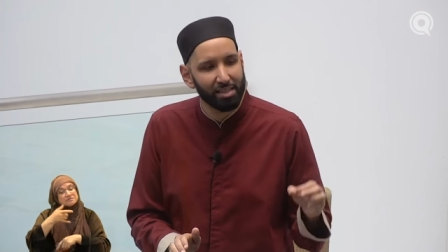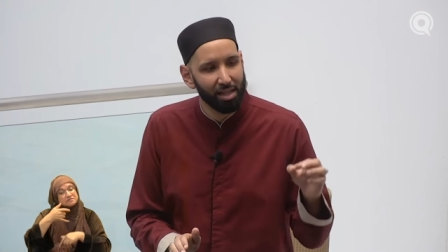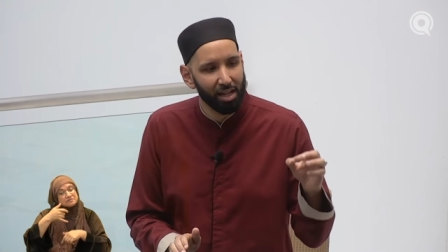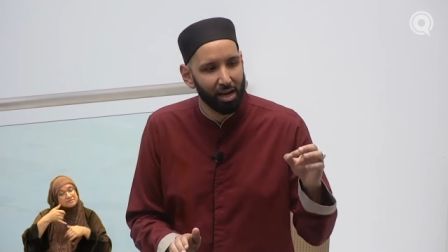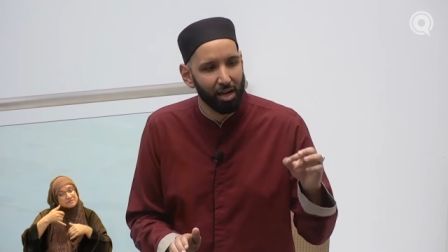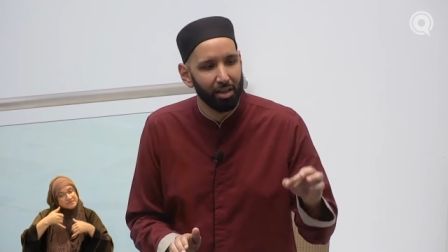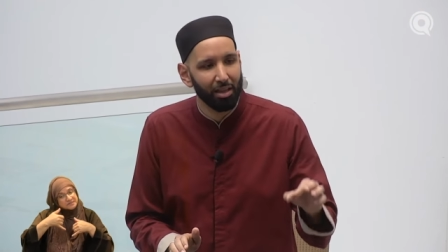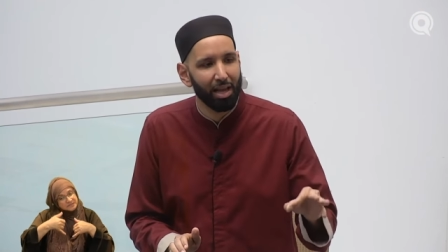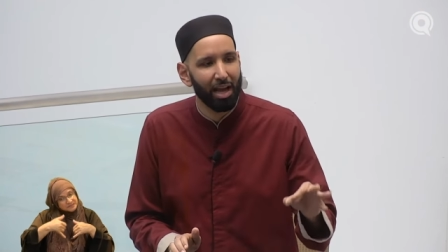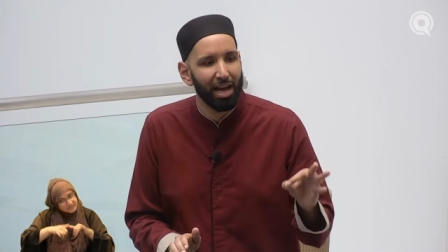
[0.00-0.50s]
then
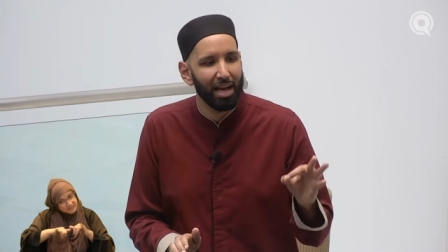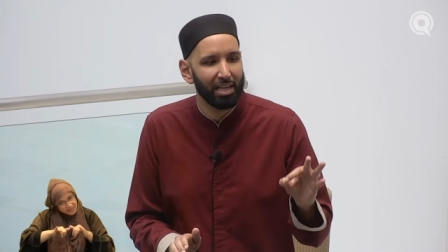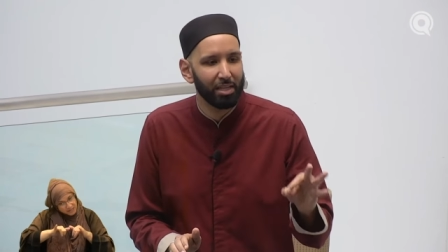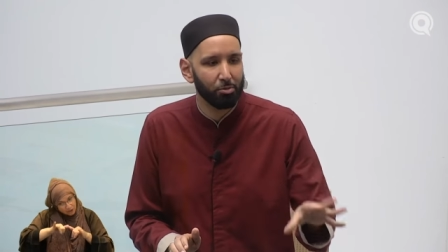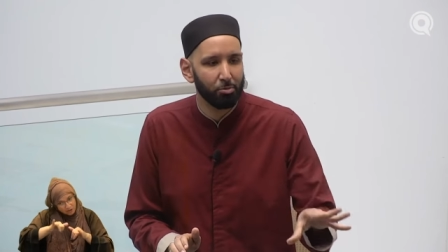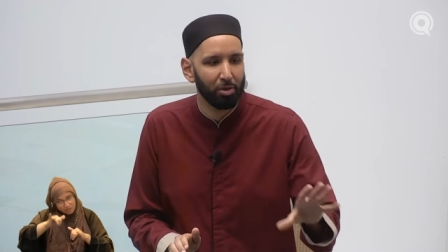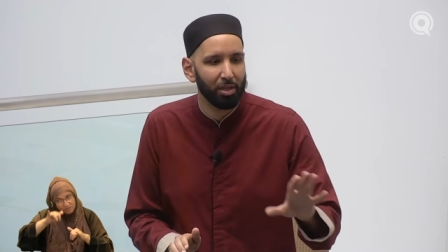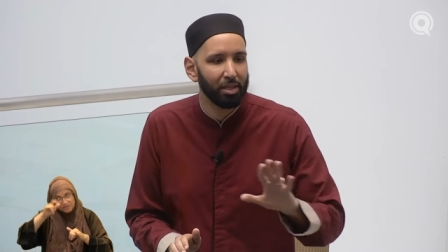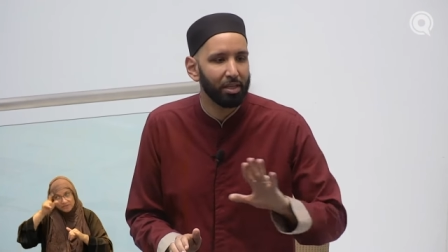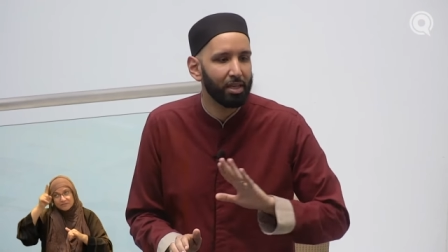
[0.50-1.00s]
Allah has
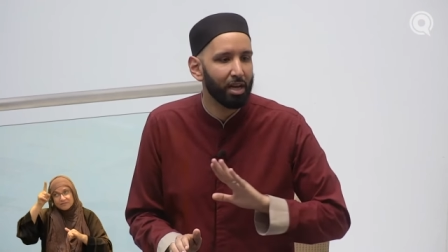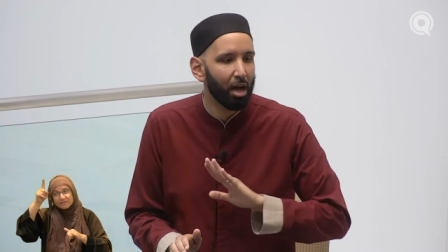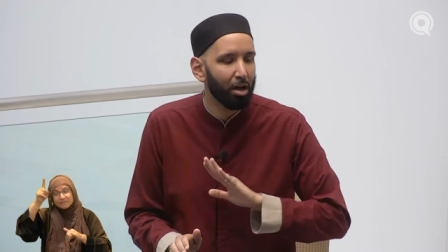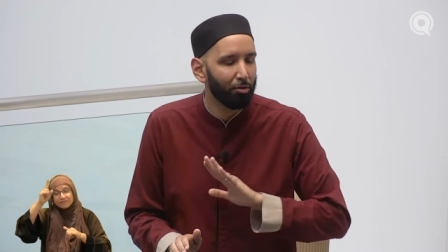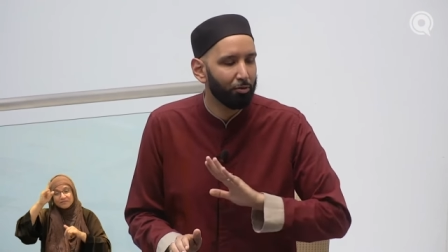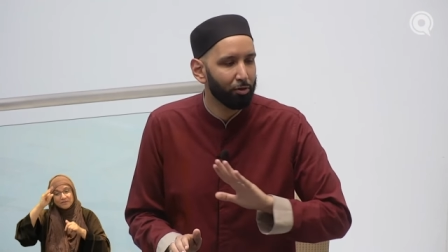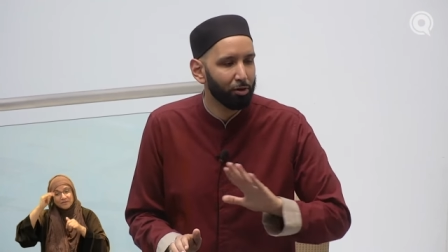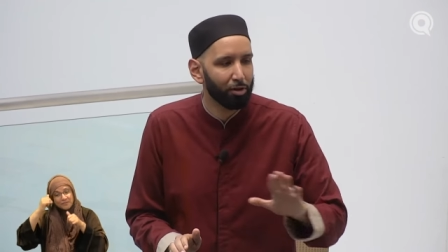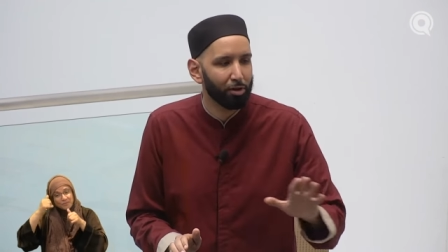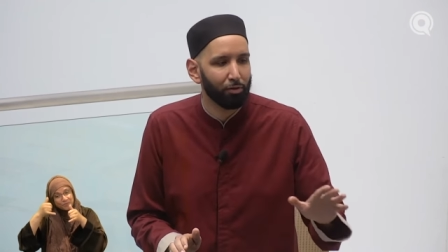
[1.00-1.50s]
written down
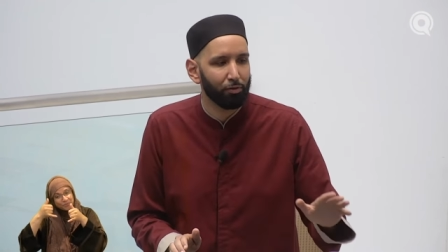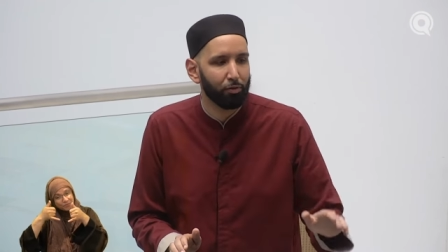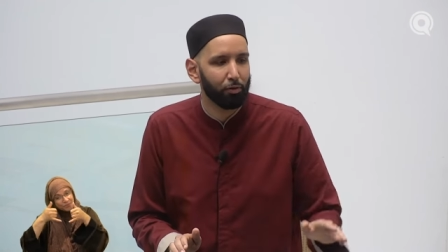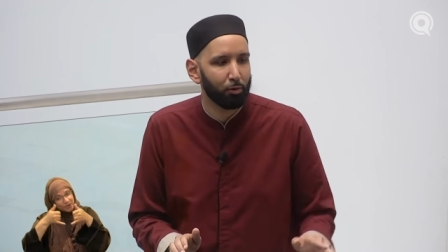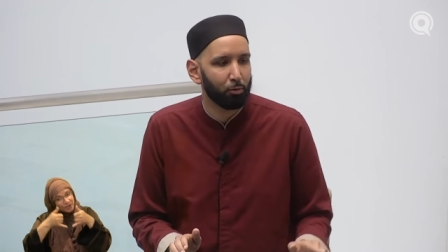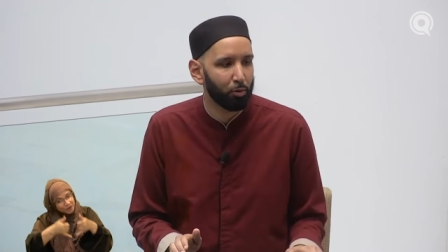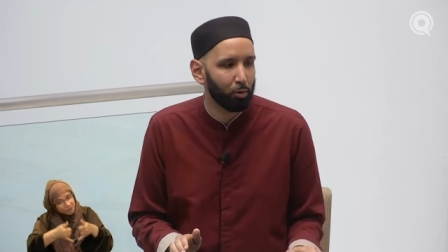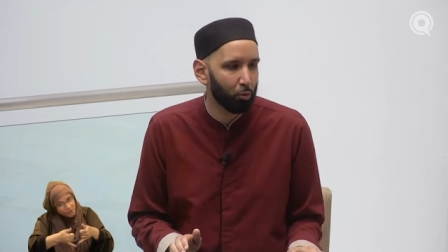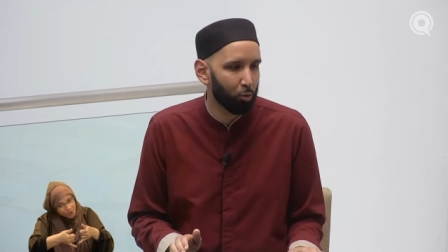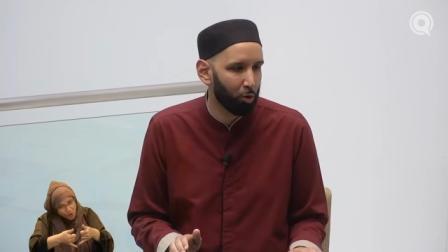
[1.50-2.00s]
for you the full
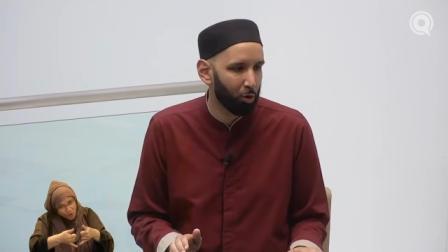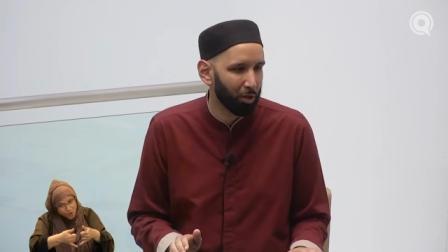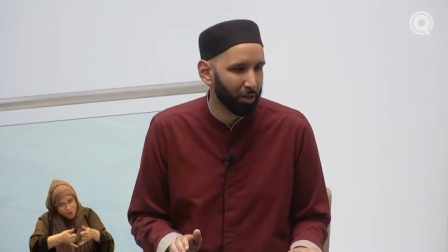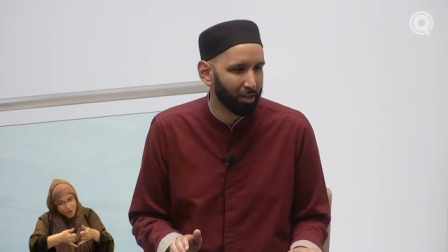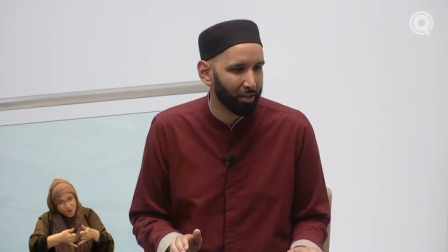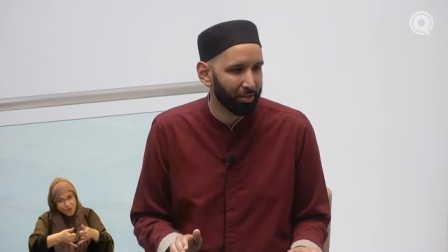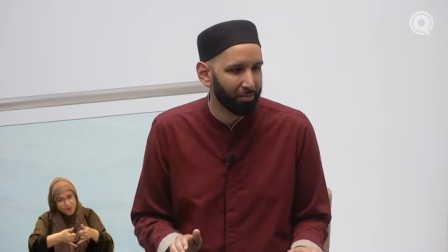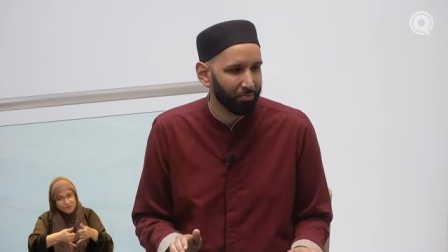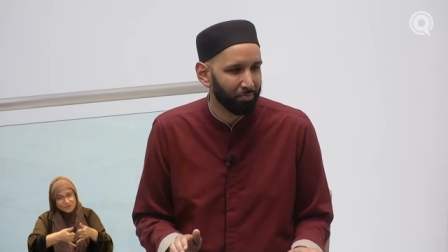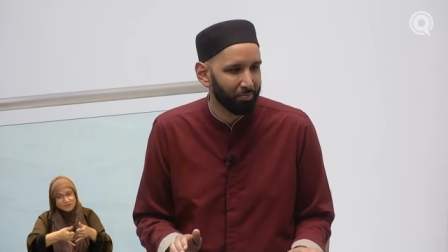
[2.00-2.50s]
reward.
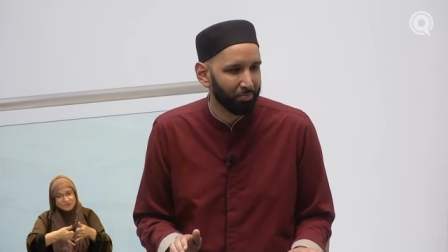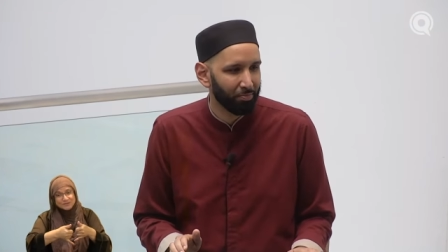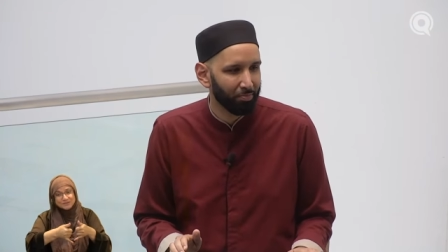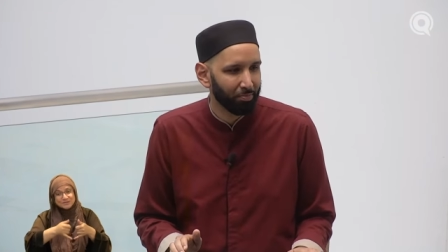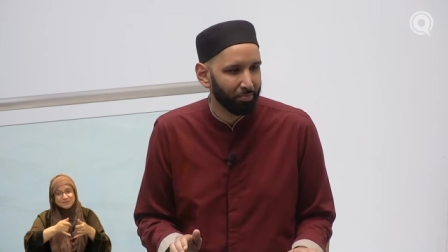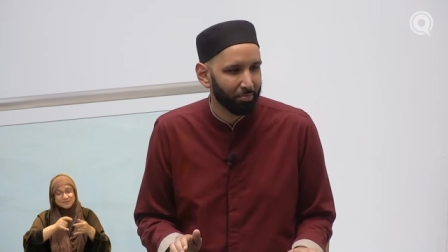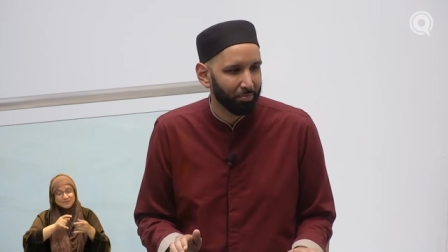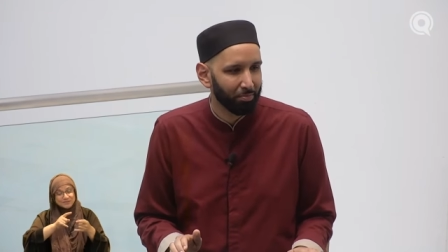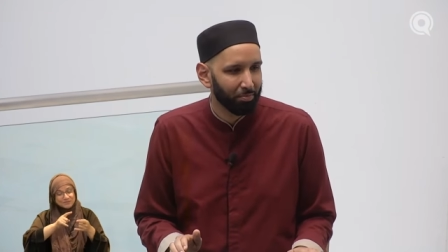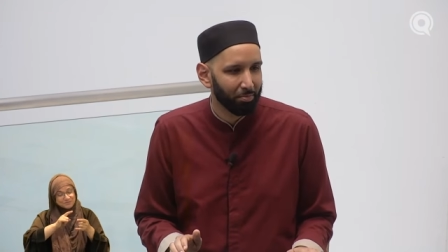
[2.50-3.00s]

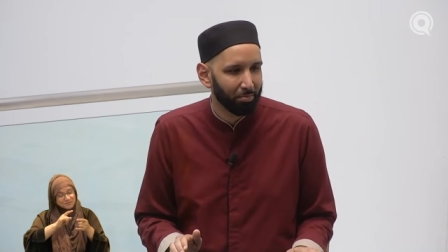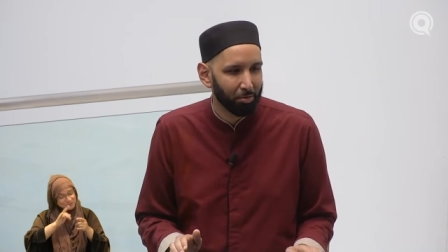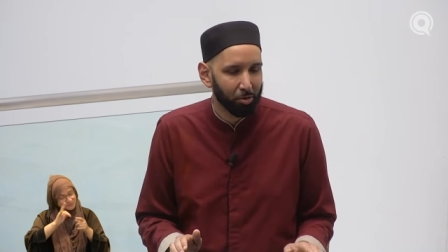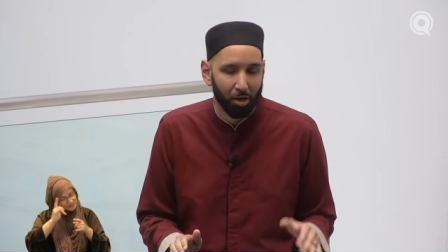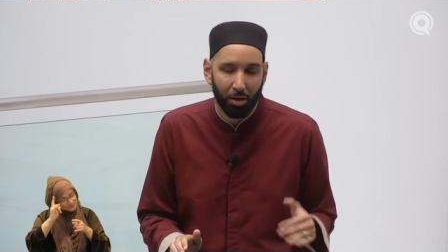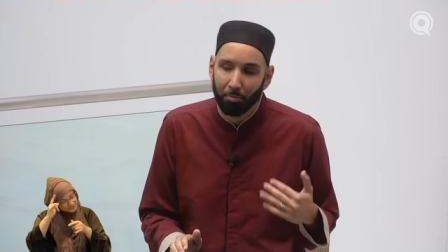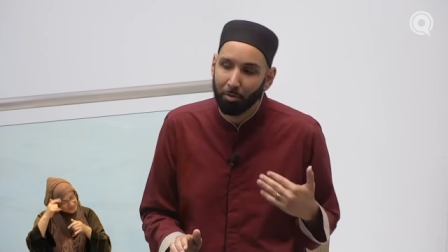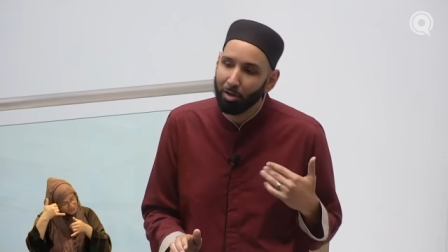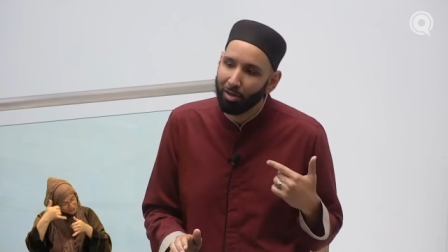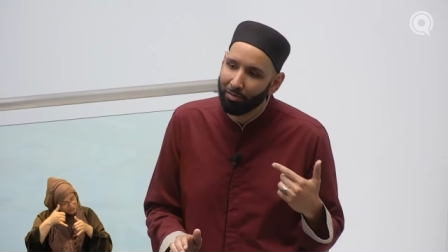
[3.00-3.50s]
So
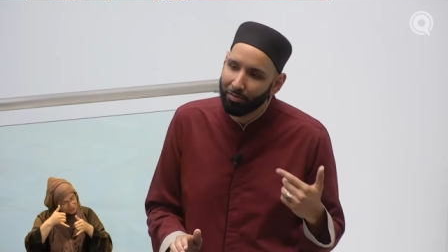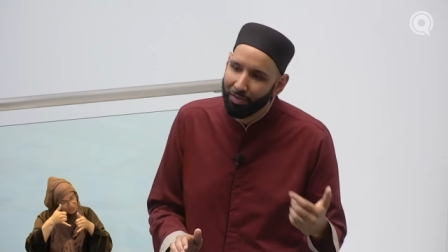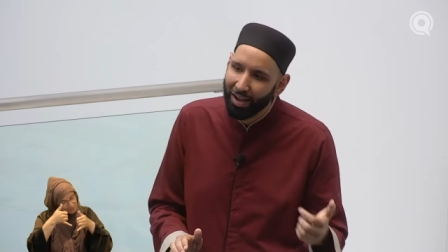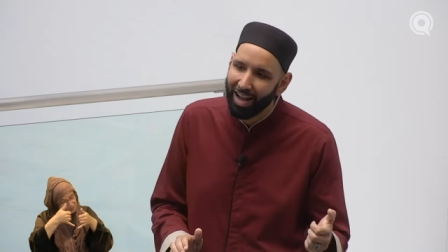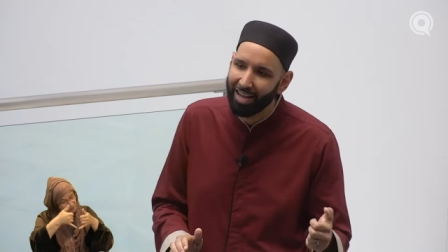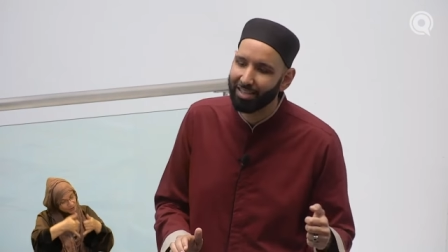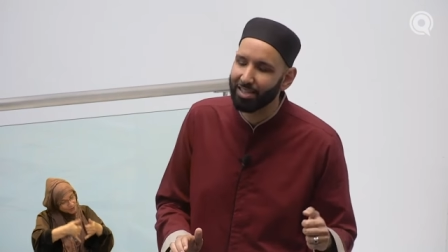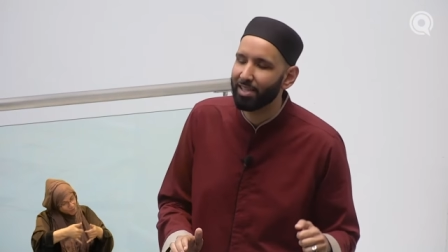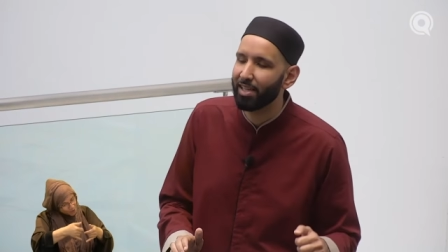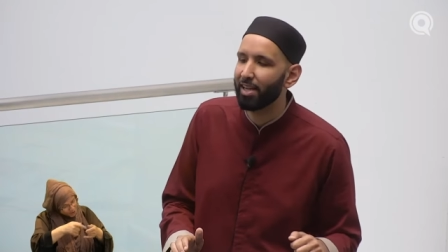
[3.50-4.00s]
I'm going to
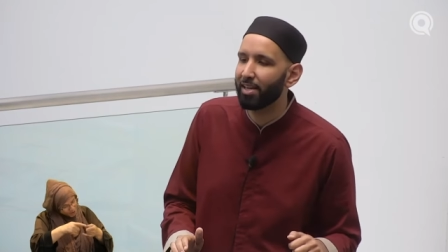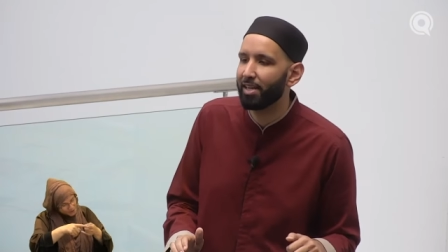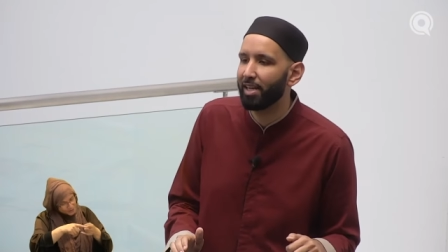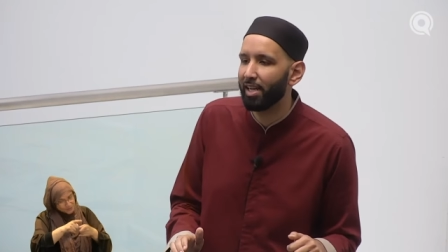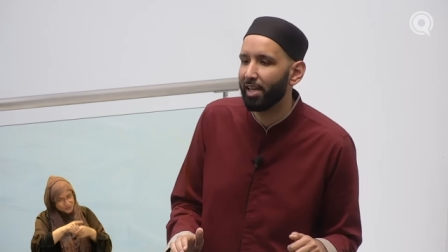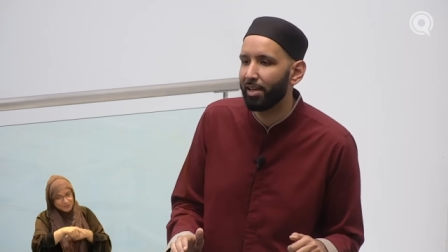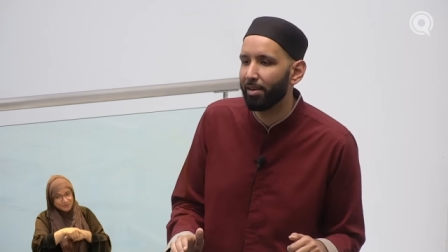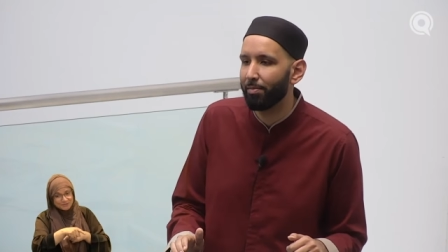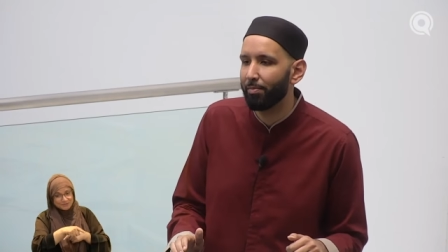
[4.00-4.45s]
fast that day.